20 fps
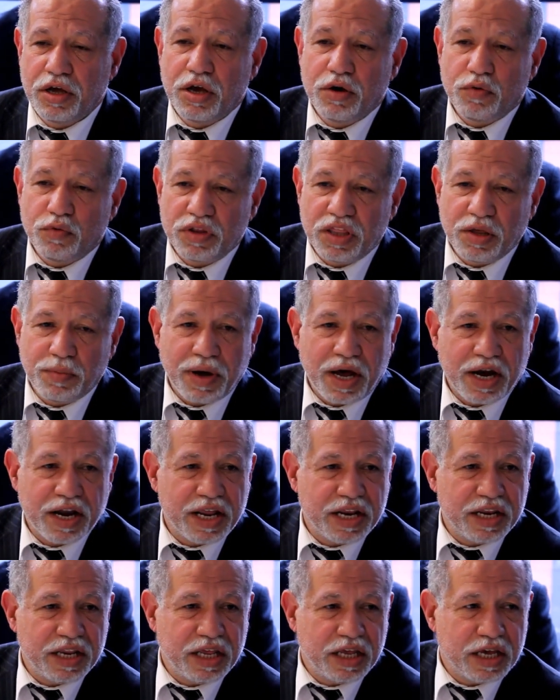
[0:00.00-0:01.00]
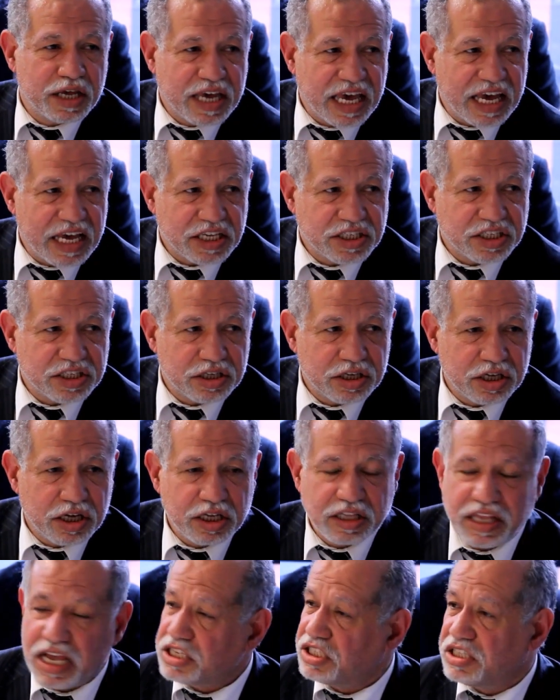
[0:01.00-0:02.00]
with the Bahraini case.
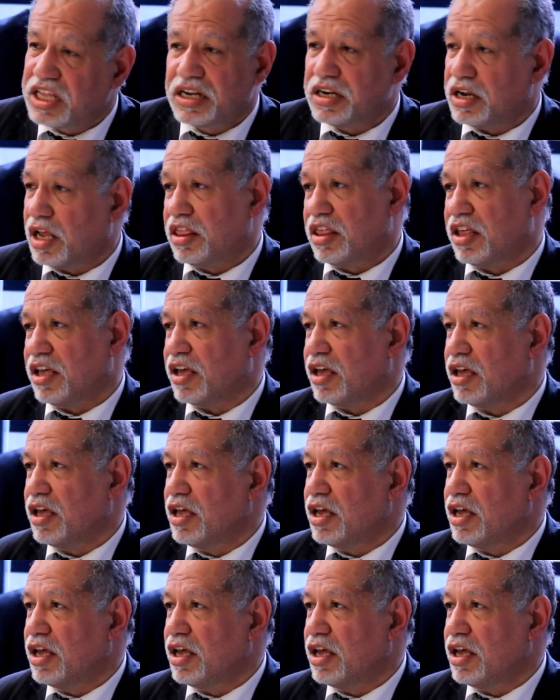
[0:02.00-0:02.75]
It has done nothing.